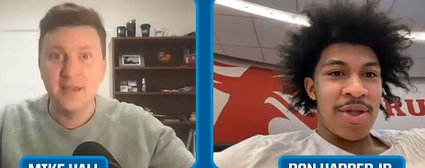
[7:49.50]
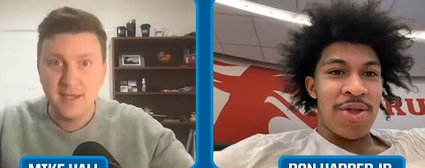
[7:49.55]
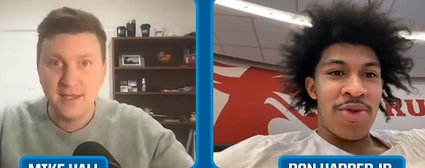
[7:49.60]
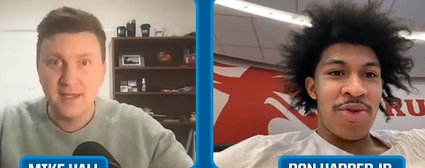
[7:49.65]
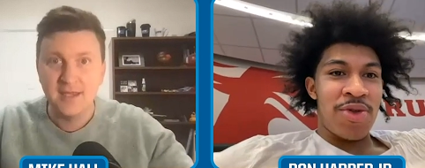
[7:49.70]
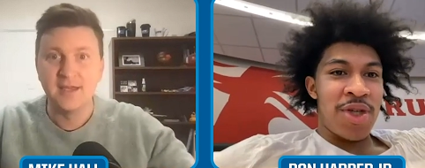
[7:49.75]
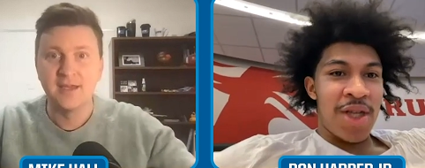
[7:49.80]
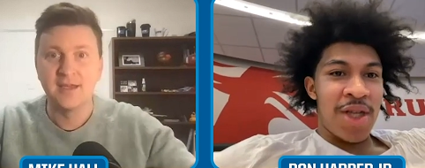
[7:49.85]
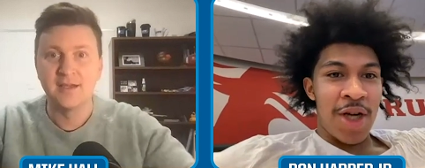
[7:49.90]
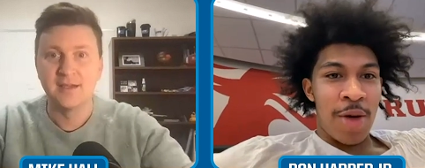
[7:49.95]
Speaker 1: was
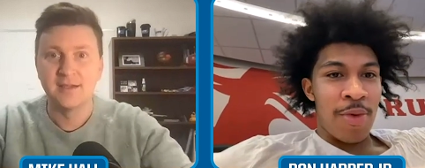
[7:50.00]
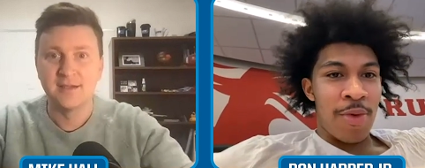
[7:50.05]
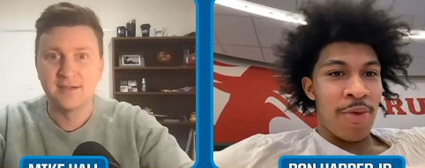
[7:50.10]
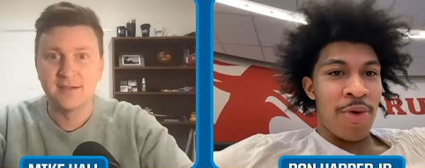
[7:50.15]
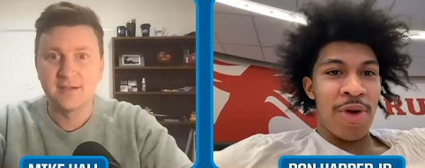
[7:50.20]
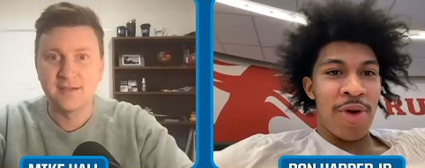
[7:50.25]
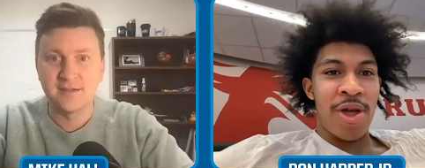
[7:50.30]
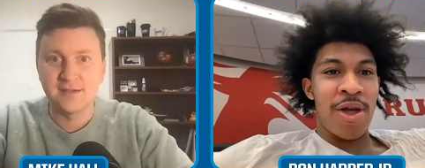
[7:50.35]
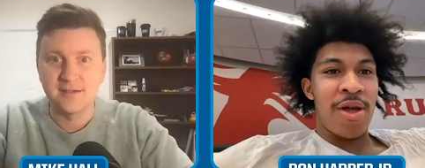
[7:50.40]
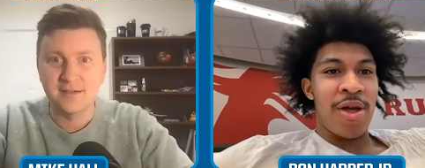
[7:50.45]
Eugene
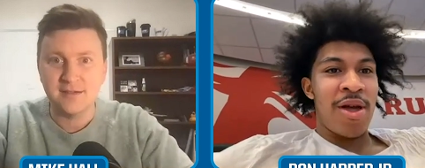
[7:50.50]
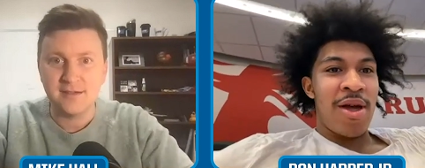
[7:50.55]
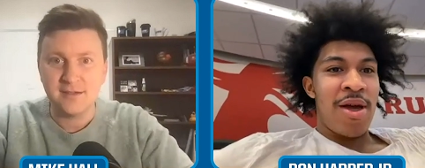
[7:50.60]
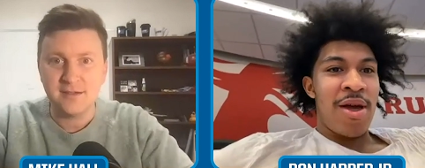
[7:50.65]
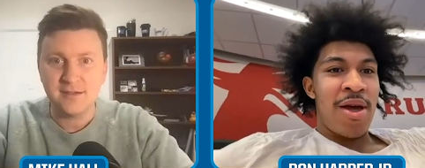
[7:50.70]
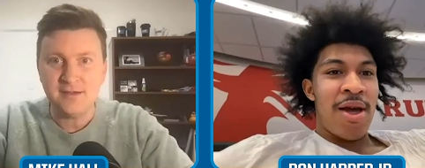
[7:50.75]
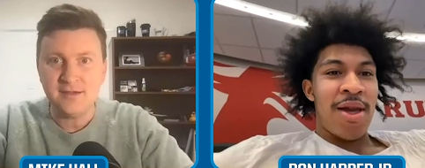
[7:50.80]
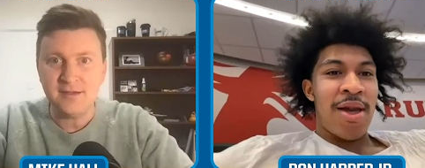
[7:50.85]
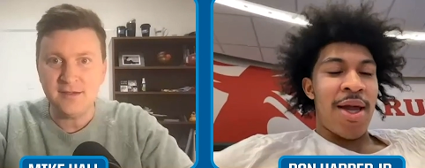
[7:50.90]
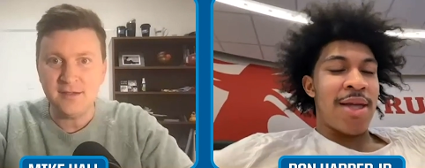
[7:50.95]
Omoruyi,
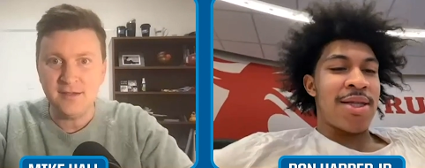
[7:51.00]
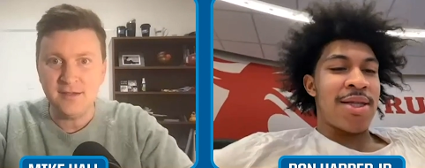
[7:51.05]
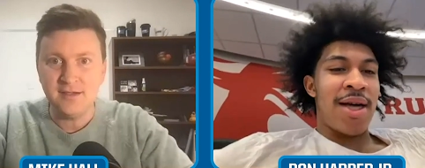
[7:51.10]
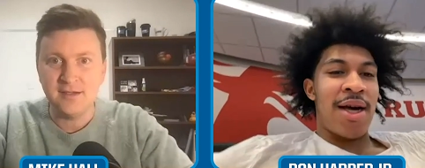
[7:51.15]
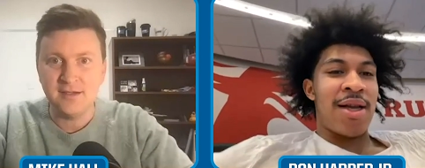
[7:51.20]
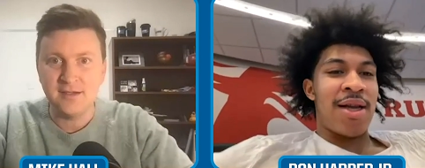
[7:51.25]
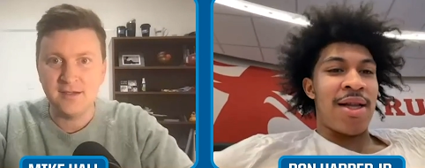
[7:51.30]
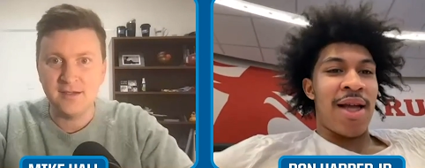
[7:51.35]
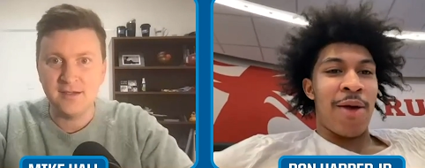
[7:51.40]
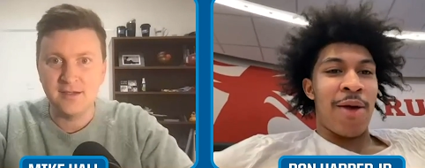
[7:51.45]
and that's
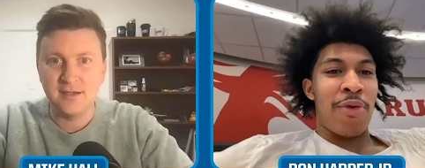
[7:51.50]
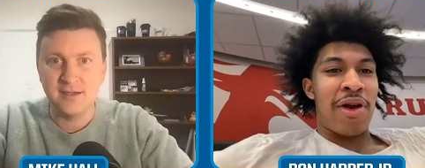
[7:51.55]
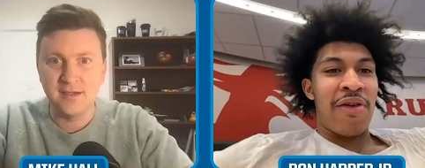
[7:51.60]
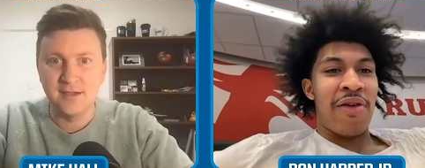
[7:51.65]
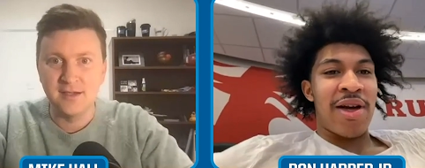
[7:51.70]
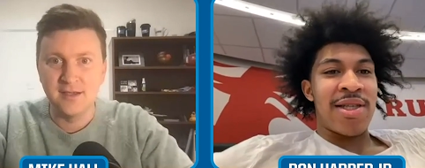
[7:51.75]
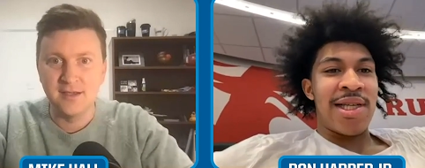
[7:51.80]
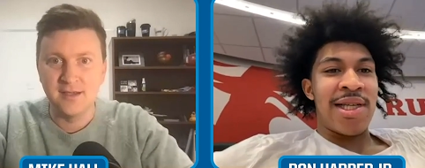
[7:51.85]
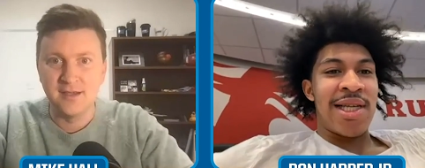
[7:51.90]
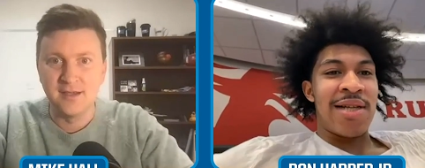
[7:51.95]
kind of like
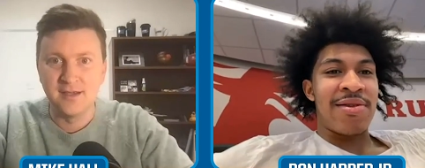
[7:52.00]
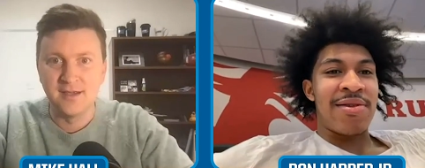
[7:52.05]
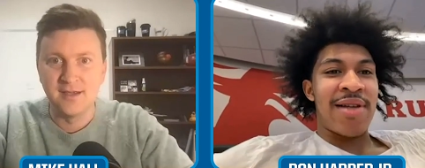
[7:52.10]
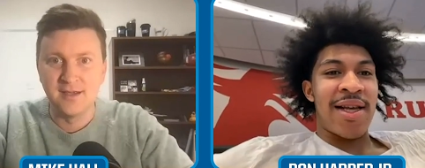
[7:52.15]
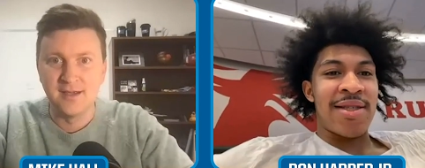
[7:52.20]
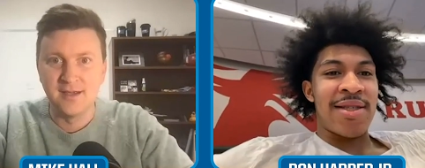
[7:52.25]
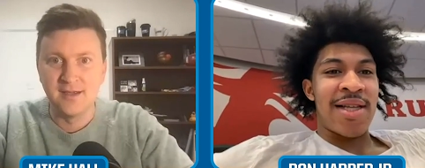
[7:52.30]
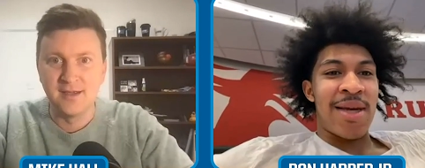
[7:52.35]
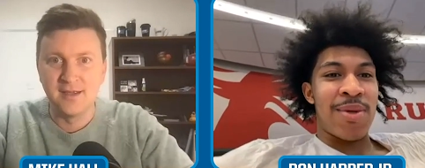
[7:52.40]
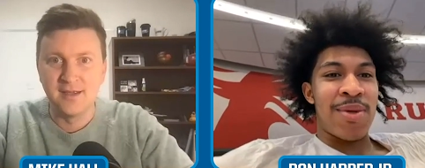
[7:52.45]
whenever I see Cliff's
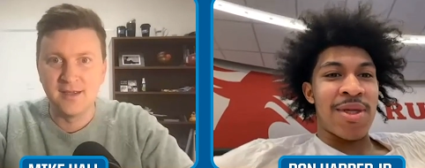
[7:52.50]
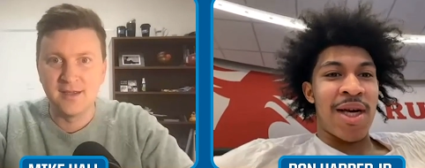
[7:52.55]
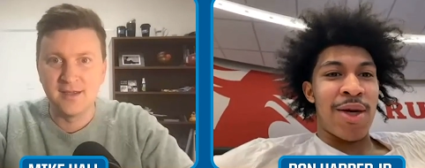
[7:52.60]
last name,